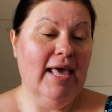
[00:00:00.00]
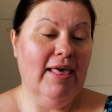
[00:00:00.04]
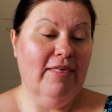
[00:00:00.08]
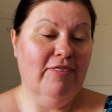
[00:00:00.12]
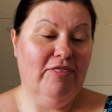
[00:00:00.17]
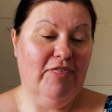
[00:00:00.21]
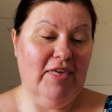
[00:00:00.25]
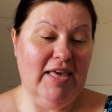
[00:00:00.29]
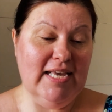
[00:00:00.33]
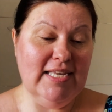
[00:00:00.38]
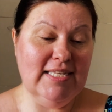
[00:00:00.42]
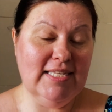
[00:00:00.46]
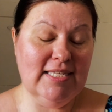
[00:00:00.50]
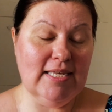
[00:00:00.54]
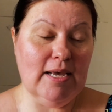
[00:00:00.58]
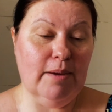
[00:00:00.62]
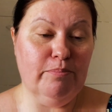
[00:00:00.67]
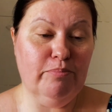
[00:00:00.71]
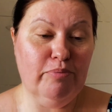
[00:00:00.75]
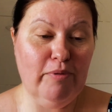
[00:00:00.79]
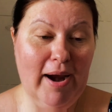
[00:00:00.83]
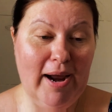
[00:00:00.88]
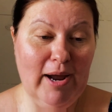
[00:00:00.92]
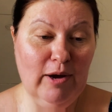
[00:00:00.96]
this
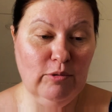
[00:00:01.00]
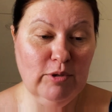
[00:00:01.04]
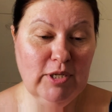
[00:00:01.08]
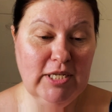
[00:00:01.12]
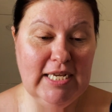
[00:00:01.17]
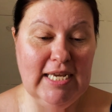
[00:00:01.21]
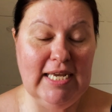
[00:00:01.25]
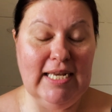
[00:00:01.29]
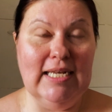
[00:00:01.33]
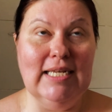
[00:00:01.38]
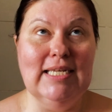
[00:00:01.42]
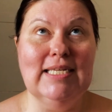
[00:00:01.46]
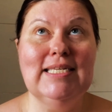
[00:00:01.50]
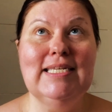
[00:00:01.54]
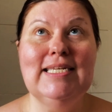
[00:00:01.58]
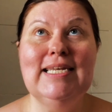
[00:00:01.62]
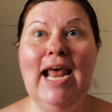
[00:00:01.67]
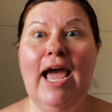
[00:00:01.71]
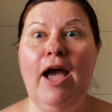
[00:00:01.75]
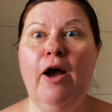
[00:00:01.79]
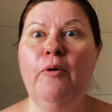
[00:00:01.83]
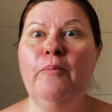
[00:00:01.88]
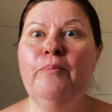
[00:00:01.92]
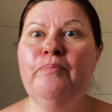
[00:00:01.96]
brow tint.
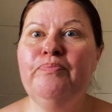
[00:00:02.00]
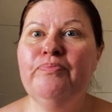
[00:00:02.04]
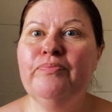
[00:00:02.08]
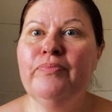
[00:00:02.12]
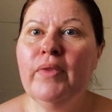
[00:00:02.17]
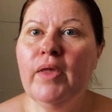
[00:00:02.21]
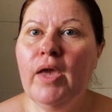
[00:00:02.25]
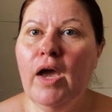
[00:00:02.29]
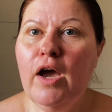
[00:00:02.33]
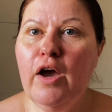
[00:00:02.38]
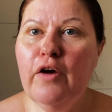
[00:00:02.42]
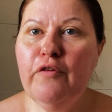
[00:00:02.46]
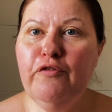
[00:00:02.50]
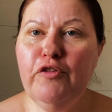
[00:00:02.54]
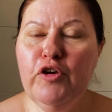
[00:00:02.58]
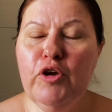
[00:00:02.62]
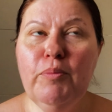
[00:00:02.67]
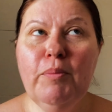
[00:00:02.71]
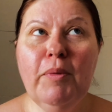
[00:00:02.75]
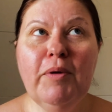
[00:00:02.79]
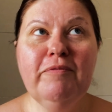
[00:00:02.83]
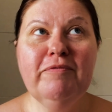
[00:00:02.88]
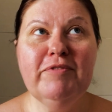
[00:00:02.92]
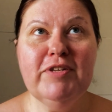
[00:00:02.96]
Now, a few
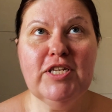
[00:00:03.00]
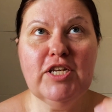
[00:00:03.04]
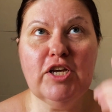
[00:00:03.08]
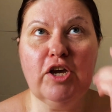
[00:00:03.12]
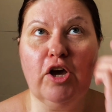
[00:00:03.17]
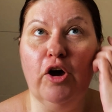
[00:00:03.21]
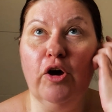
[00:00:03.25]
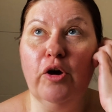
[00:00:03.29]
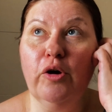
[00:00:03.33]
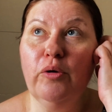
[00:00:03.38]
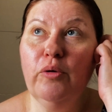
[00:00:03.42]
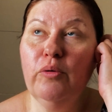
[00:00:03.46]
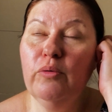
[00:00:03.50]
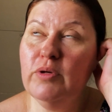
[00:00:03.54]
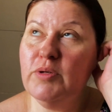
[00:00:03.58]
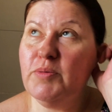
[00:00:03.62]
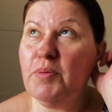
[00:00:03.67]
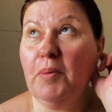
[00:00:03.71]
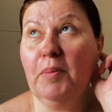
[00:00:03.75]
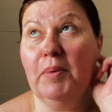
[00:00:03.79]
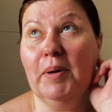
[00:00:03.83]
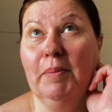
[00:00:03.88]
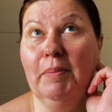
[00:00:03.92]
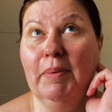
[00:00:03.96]
months ago, it's
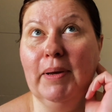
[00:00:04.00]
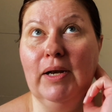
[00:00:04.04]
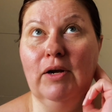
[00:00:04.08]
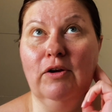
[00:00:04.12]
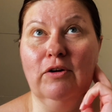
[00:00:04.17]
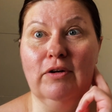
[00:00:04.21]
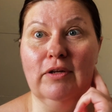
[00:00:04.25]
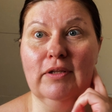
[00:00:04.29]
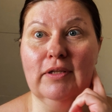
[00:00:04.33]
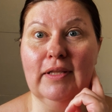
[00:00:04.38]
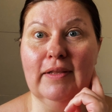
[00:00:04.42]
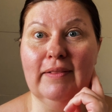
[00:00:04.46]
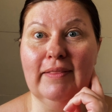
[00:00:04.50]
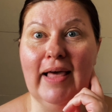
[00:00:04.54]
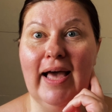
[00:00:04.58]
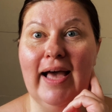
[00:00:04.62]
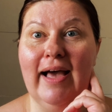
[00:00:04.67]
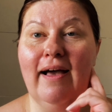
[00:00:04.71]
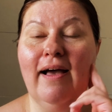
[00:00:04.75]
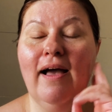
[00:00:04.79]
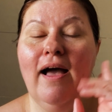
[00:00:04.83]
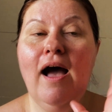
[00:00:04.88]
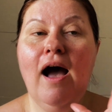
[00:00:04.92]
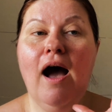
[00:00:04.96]
probably a bit longer than
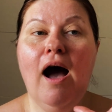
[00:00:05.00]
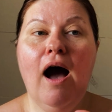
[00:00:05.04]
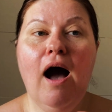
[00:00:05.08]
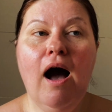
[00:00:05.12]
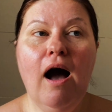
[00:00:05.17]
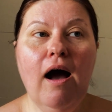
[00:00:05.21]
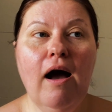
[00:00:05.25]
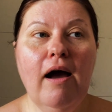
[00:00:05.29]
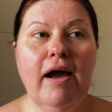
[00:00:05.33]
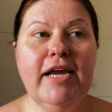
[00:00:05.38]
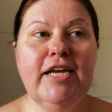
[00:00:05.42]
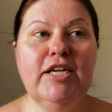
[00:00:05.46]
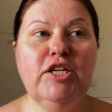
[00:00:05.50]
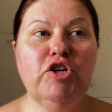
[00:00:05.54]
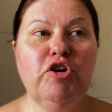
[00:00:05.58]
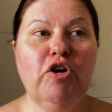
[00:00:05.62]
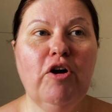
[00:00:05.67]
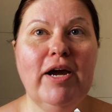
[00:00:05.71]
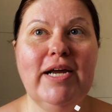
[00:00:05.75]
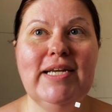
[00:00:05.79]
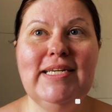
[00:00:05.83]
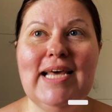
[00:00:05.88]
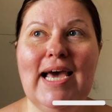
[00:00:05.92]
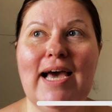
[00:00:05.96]
that, I
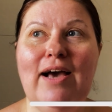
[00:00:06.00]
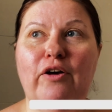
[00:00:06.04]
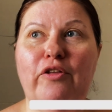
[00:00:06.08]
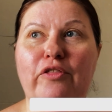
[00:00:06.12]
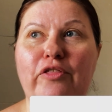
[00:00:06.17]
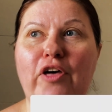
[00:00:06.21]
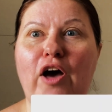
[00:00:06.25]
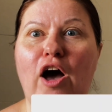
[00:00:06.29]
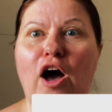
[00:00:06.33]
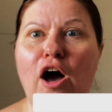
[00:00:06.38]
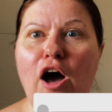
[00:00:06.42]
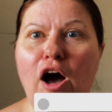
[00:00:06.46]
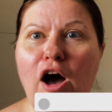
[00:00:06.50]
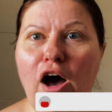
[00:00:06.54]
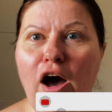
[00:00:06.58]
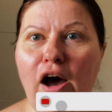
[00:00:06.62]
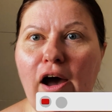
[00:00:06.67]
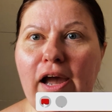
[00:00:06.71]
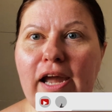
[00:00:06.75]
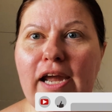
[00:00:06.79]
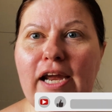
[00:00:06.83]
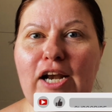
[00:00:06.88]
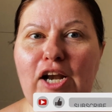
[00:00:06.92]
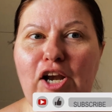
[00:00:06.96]
tried out the
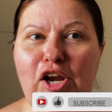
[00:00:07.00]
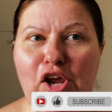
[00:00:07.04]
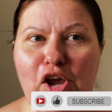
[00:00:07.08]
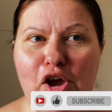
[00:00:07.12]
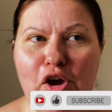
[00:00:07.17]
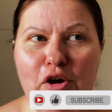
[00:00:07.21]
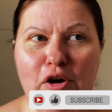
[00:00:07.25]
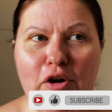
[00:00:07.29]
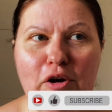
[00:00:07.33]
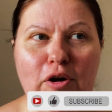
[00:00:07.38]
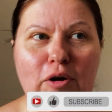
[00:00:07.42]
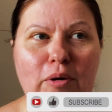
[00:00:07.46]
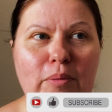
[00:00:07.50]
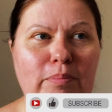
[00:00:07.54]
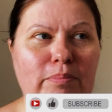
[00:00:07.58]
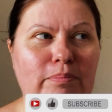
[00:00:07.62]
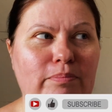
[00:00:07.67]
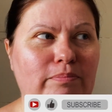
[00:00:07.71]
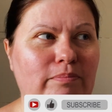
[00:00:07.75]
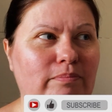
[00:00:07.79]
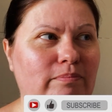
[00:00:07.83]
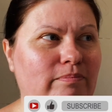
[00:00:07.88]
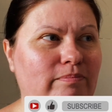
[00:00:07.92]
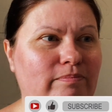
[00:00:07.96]
Eylure
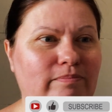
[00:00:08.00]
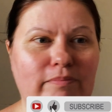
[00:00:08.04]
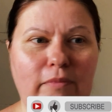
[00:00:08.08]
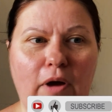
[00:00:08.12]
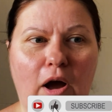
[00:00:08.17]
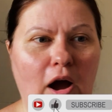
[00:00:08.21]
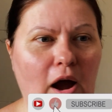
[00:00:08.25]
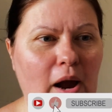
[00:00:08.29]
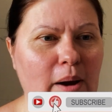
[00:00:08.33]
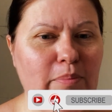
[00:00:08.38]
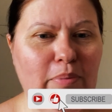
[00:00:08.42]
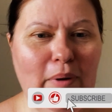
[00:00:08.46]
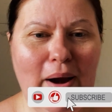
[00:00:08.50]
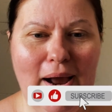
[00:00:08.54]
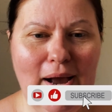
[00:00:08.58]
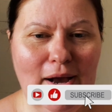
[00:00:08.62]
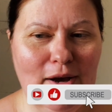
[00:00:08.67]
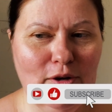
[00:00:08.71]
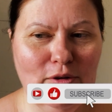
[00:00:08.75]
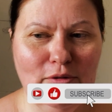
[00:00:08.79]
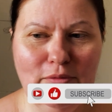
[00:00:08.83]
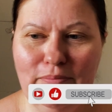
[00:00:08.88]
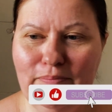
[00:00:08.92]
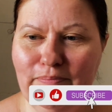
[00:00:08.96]

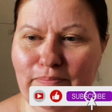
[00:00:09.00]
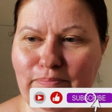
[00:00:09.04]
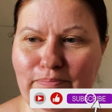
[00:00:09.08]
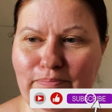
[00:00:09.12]
eyebrow